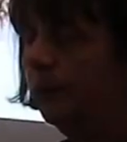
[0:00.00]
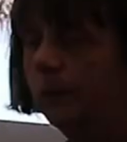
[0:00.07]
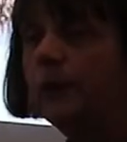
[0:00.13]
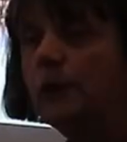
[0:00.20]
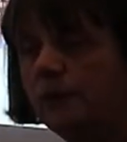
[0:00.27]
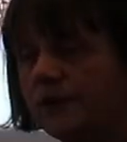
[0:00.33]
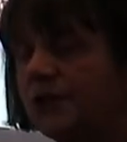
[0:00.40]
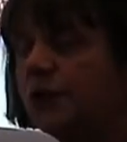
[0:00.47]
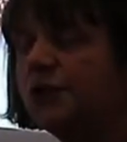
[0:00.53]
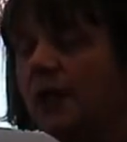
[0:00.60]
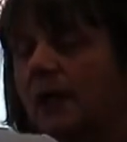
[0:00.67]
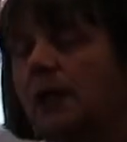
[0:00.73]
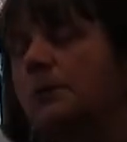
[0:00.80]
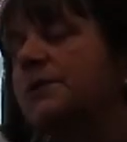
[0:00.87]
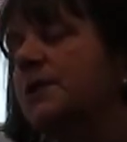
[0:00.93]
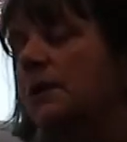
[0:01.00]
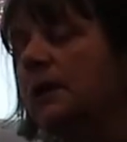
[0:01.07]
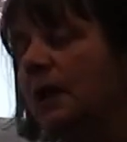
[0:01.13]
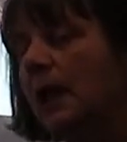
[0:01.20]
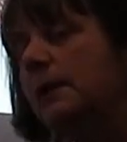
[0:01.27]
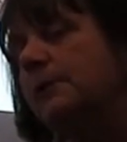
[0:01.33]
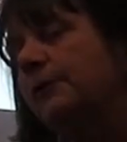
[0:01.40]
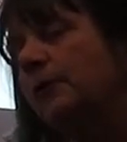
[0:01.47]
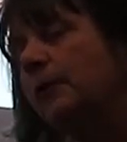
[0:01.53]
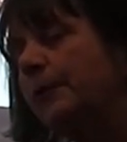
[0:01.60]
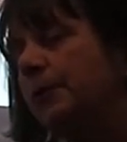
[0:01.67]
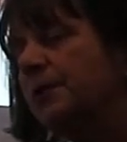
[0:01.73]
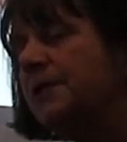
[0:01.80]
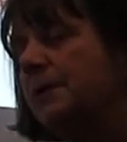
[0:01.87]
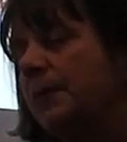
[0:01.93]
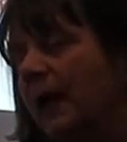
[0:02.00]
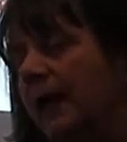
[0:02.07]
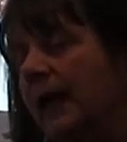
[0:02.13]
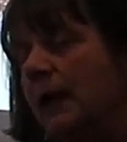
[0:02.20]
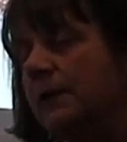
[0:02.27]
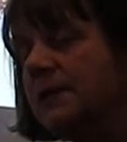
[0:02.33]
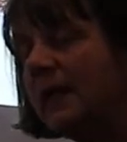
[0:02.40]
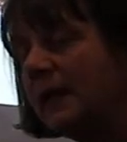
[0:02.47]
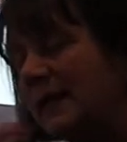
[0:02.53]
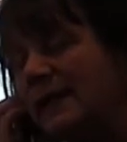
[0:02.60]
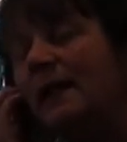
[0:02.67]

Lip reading: we'd obviously check it was okay before we put it back out again. It's